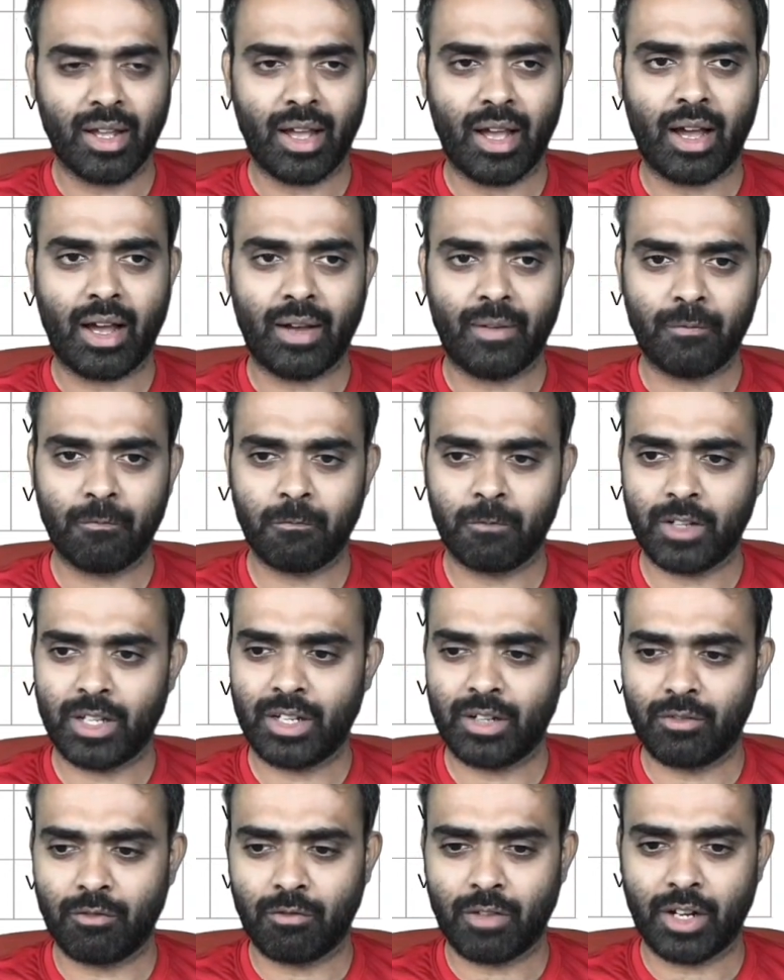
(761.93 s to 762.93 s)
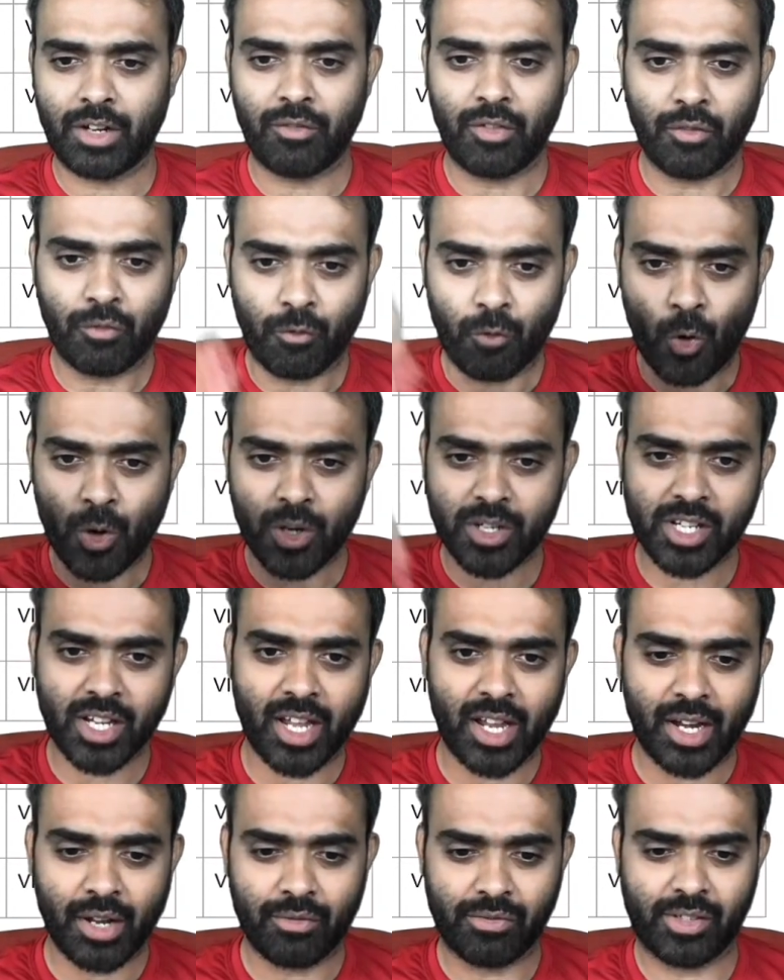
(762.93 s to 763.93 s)
when we forge
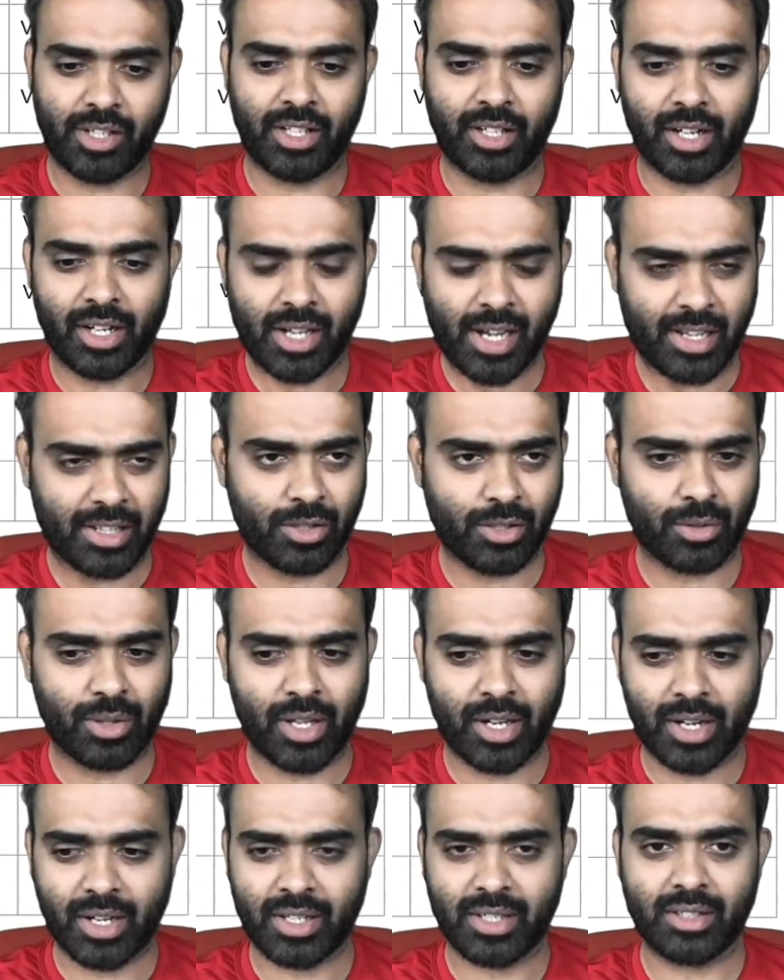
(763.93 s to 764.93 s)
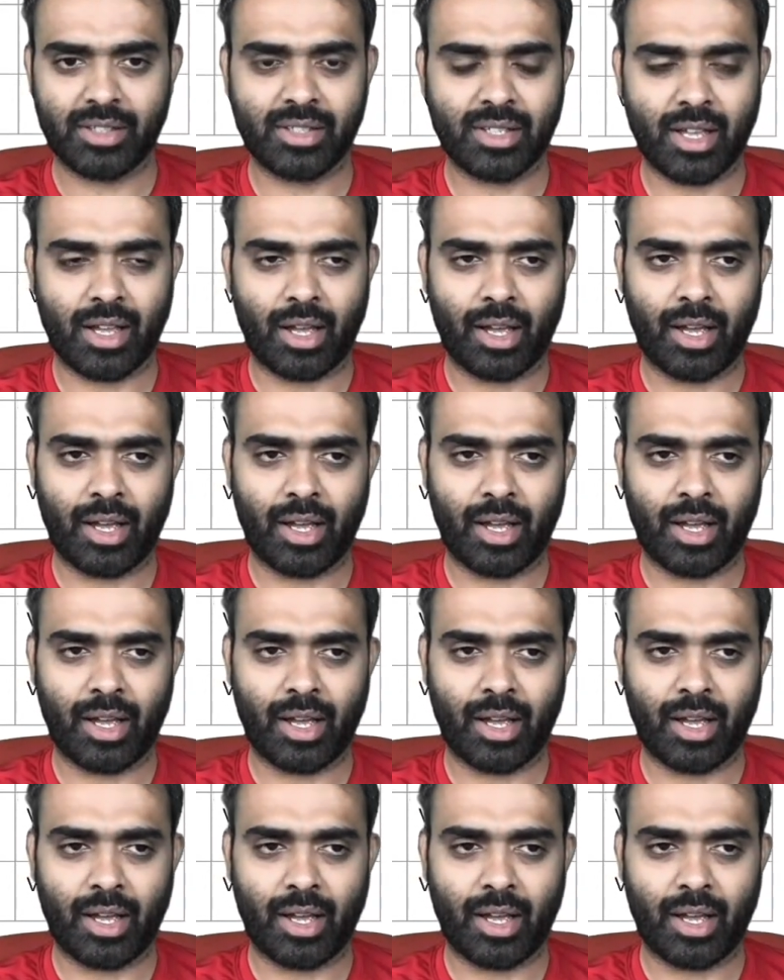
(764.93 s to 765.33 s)
an NFT, right? Like, so there is